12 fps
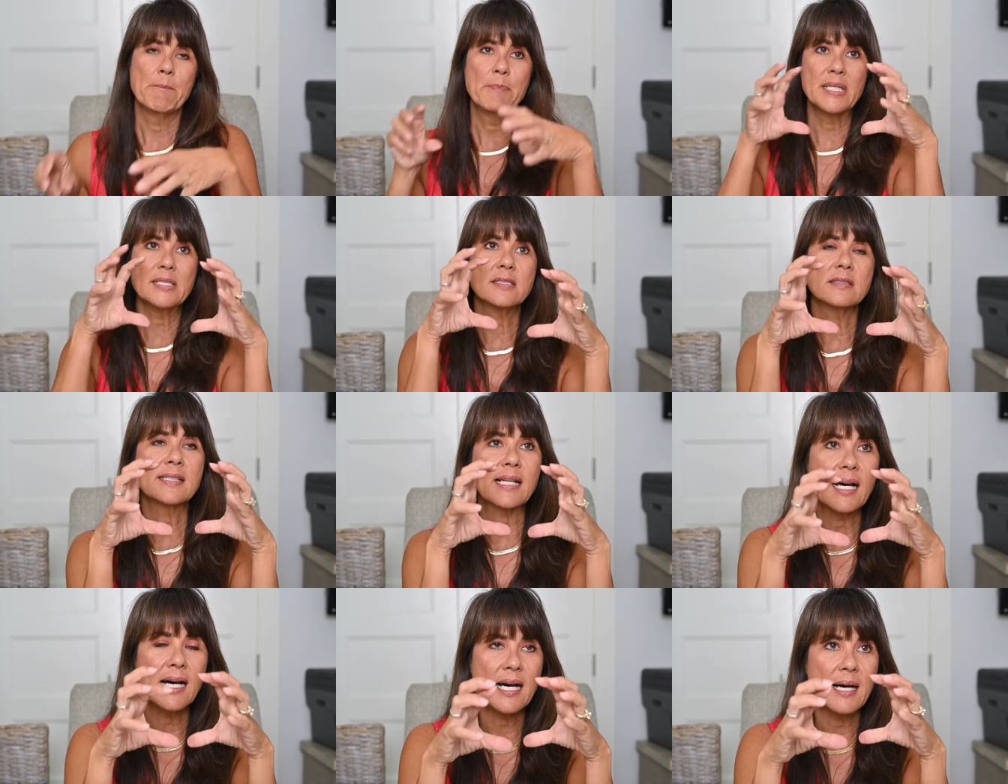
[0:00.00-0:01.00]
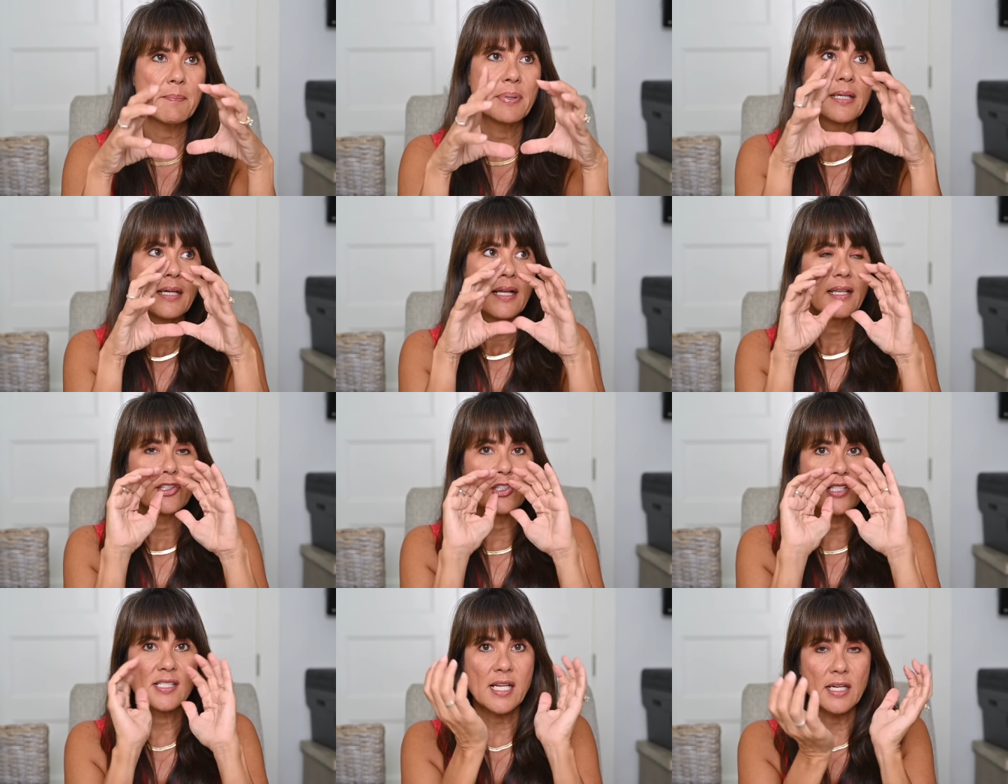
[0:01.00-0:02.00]
builds up your
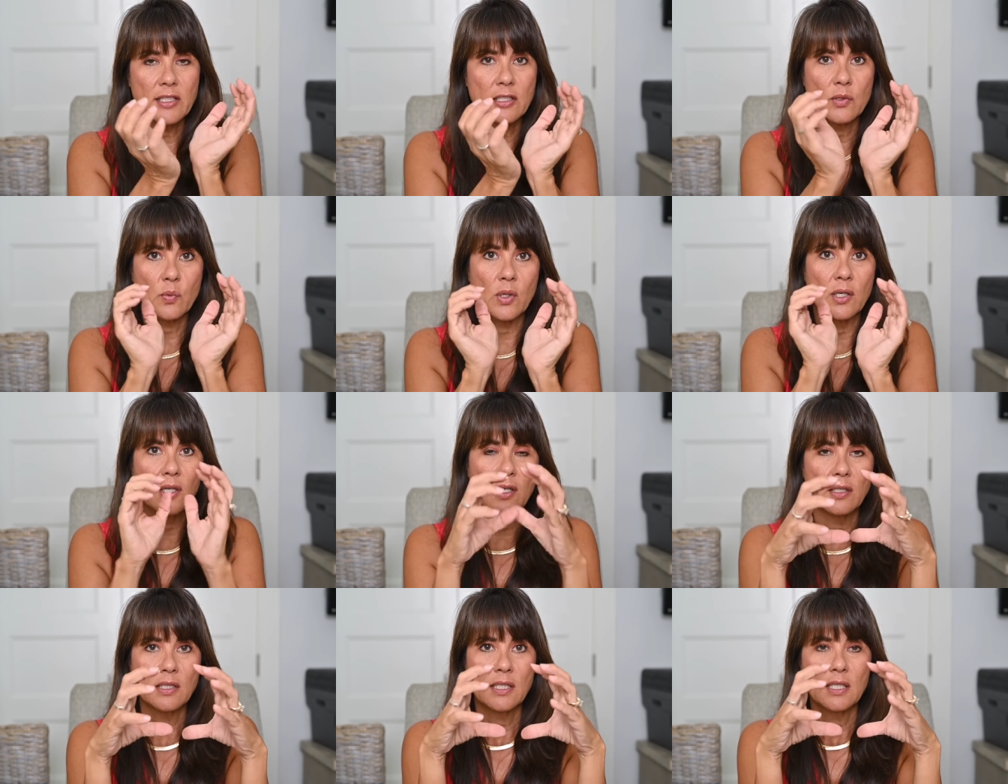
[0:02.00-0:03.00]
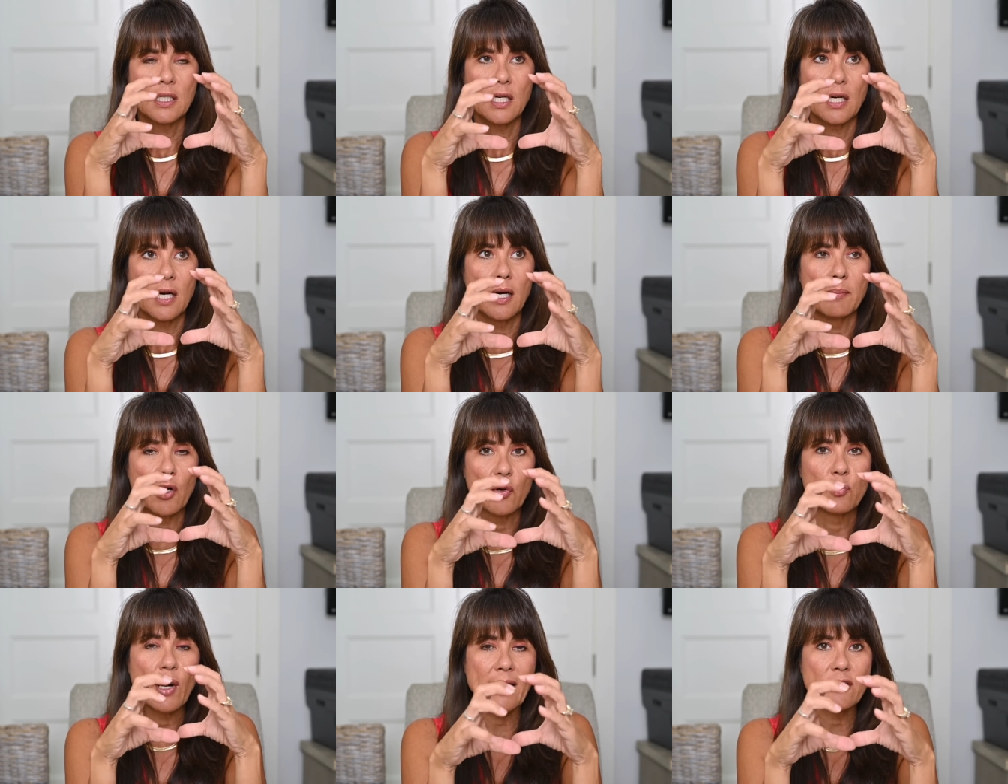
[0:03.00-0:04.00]
cellular wall um,
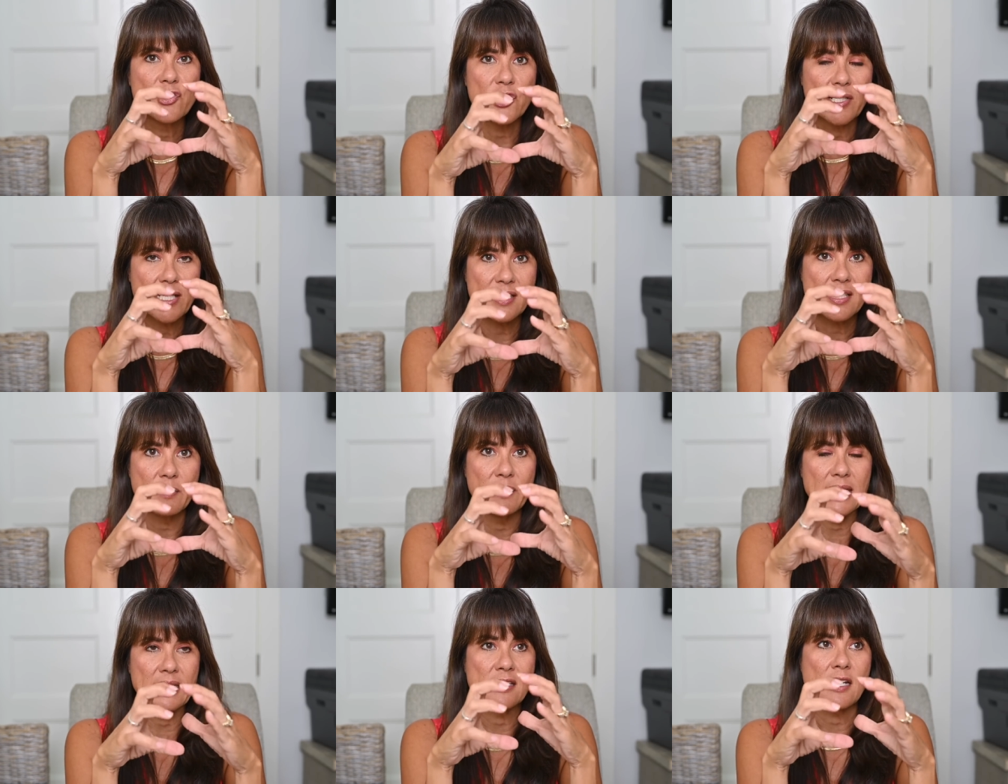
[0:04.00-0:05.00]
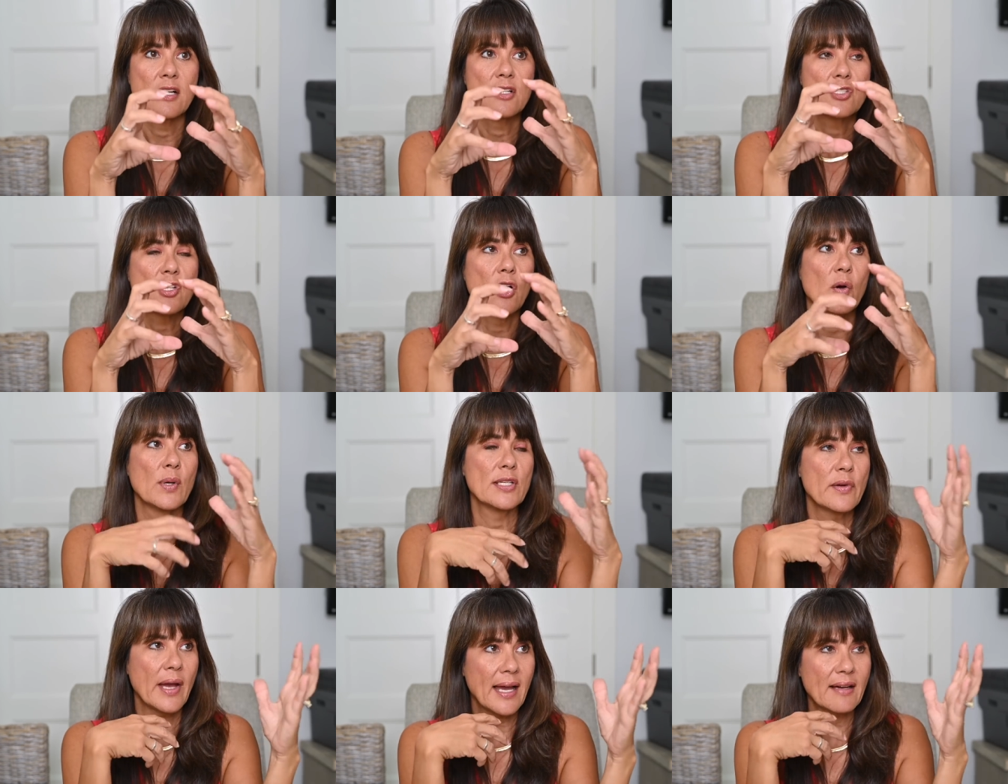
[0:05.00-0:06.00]
around your histamines. So when
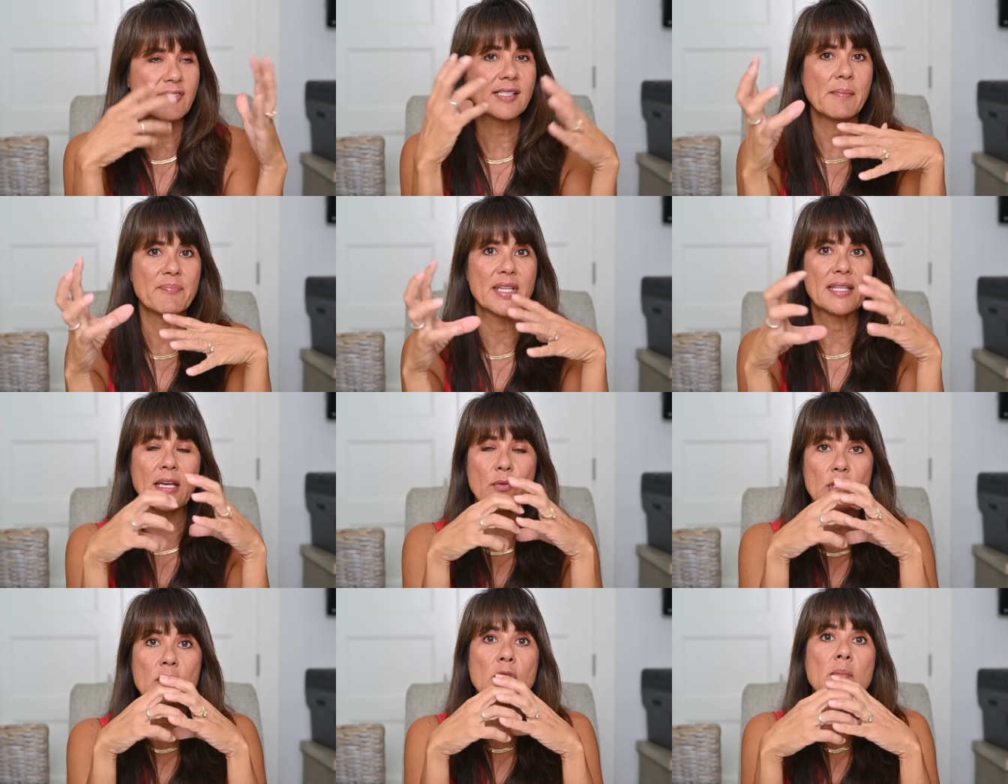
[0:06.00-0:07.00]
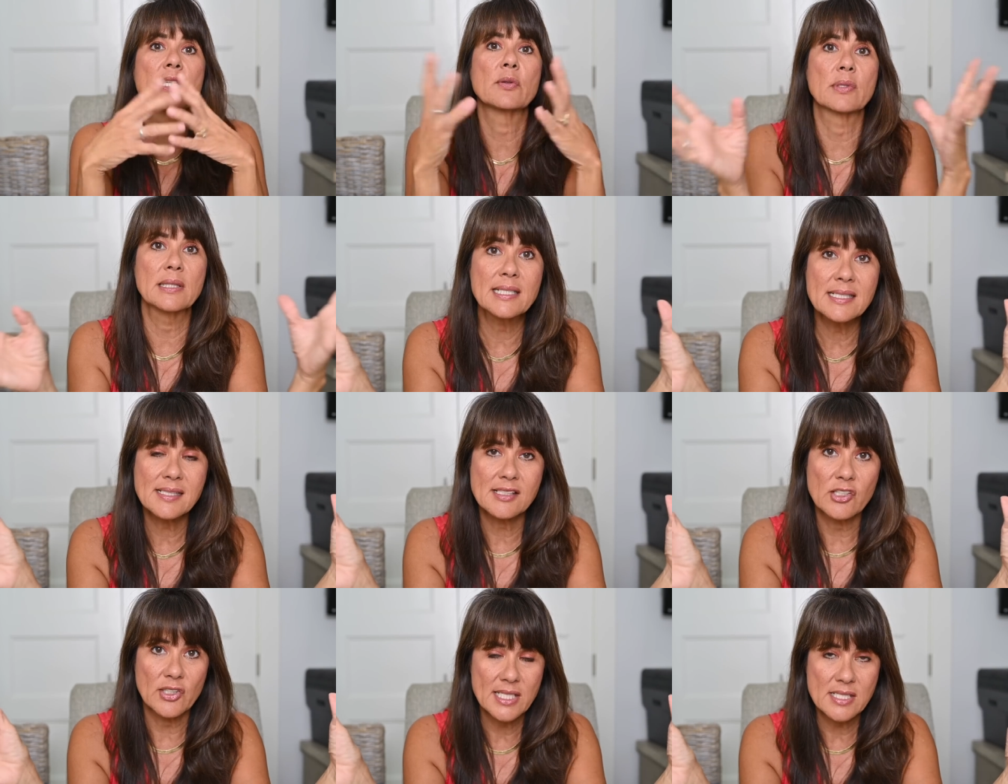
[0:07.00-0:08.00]
you have something that would normally release
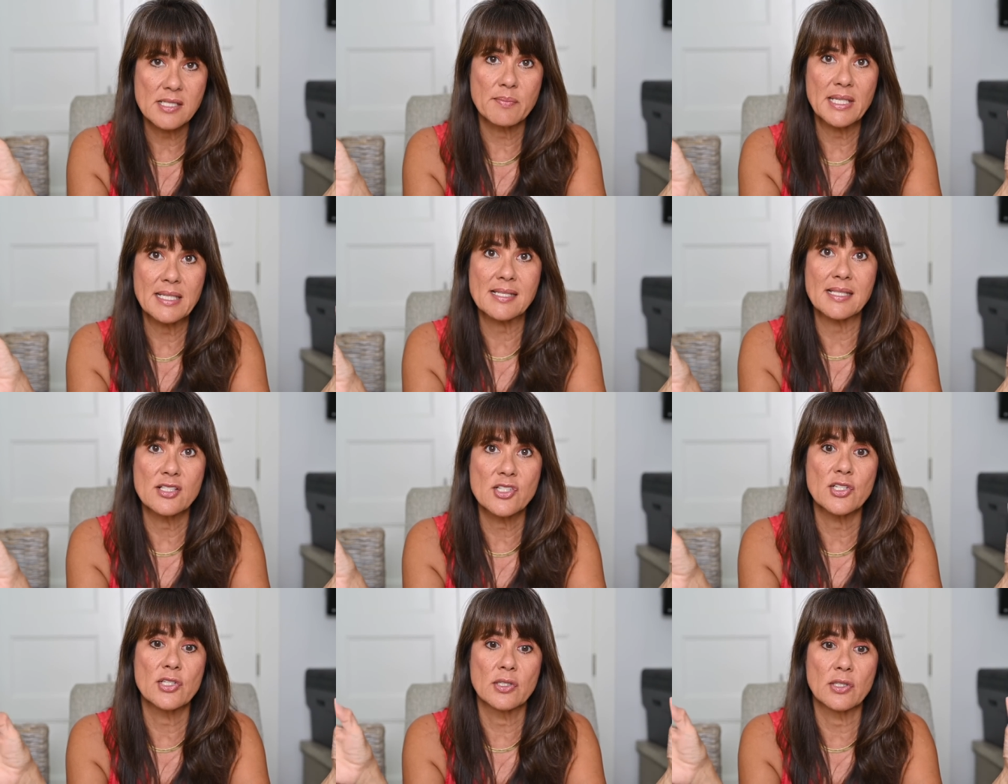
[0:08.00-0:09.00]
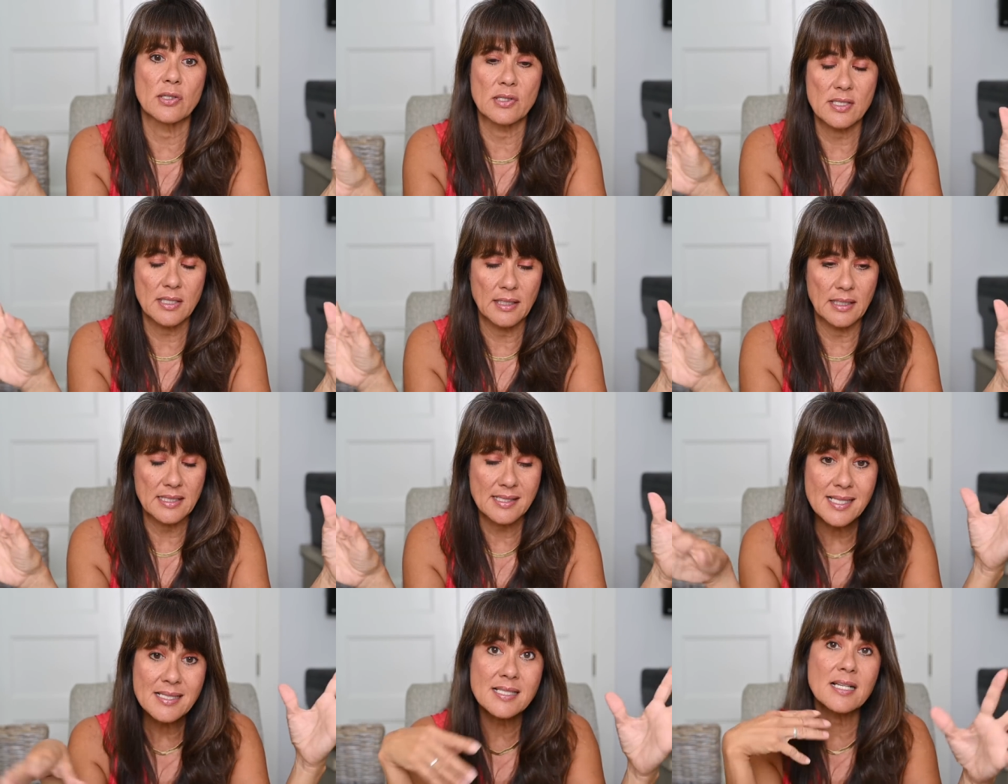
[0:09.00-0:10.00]
your histamines into your uh,
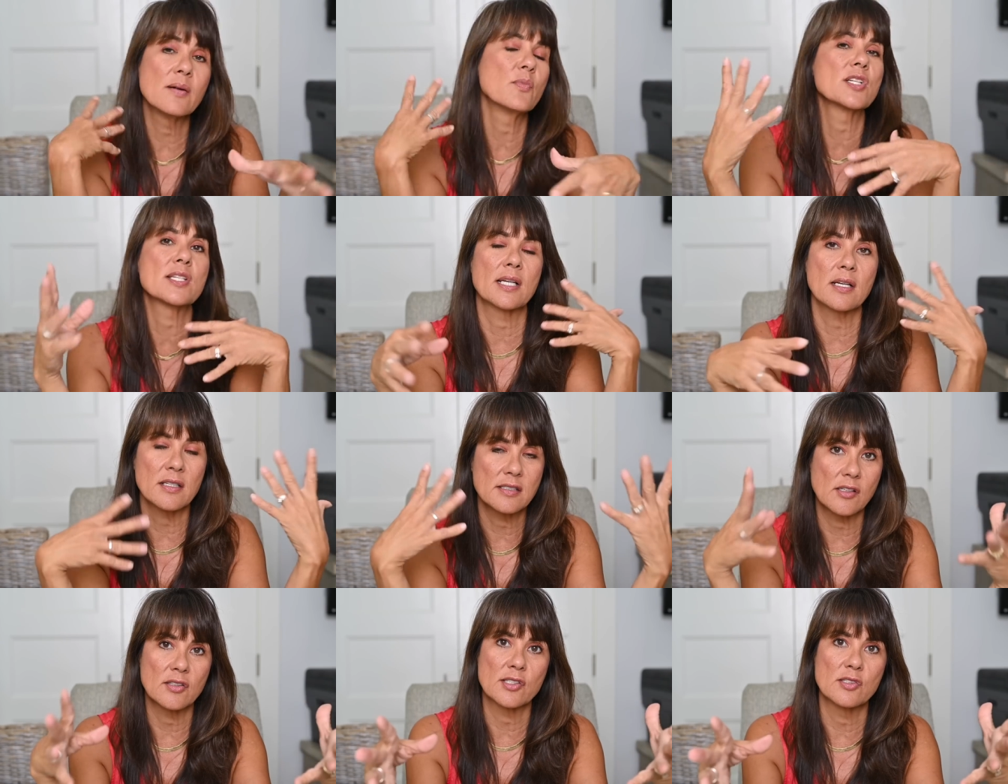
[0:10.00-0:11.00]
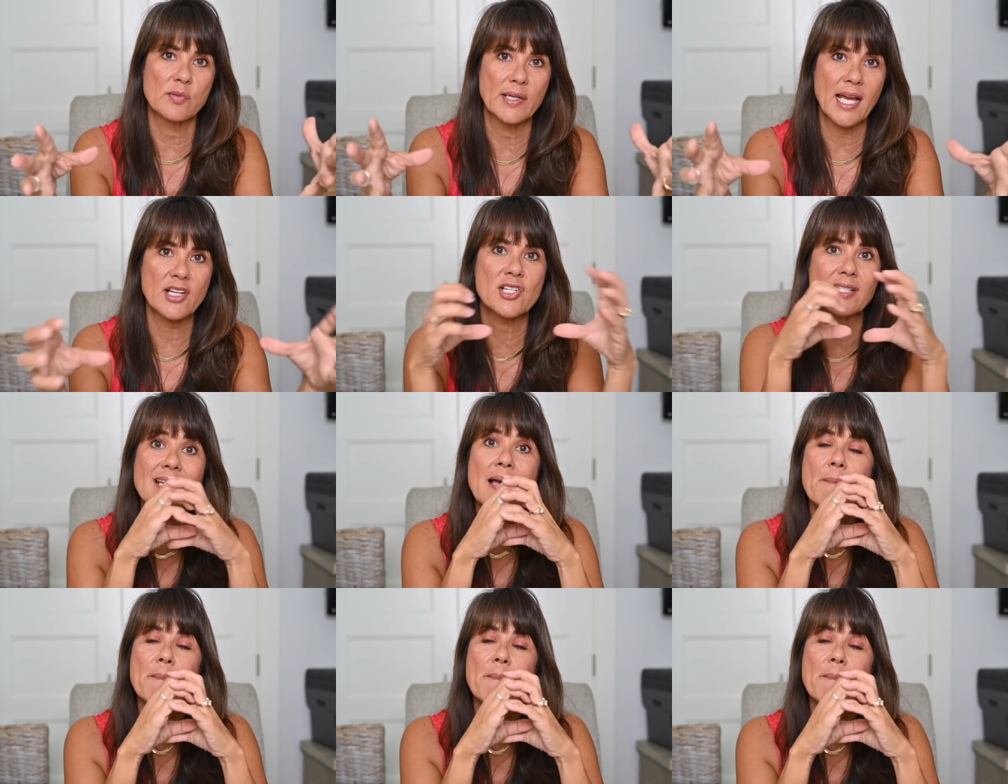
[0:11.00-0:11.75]
system, which then cause all those reactions,